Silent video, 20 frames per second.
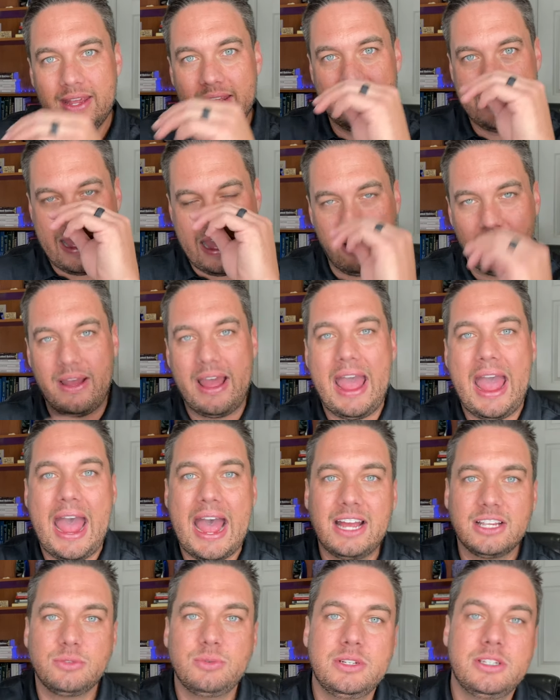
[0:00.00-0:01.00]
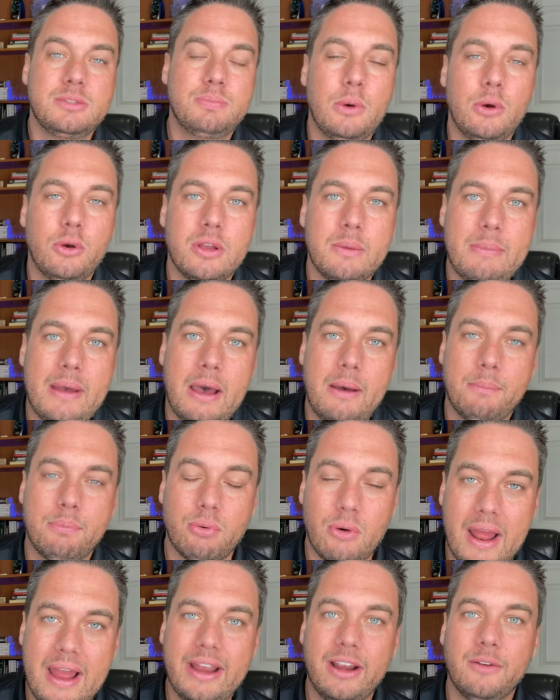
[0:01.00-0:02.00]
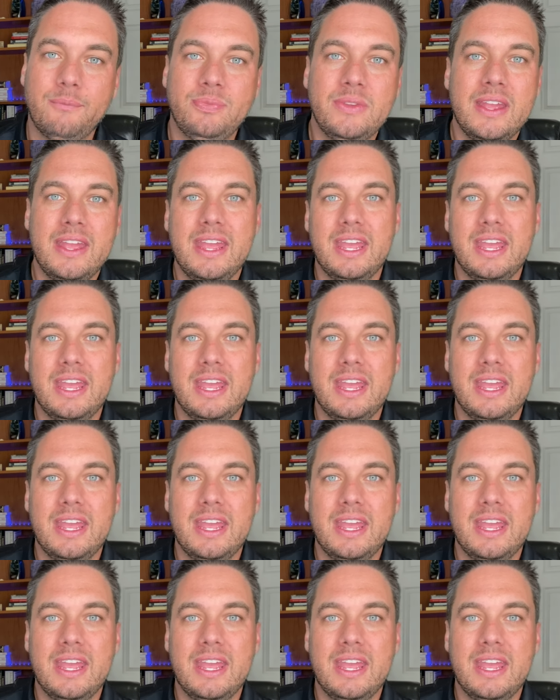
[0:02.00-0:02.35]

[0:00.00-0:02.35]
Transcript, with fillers: Now, as we spoke about prior,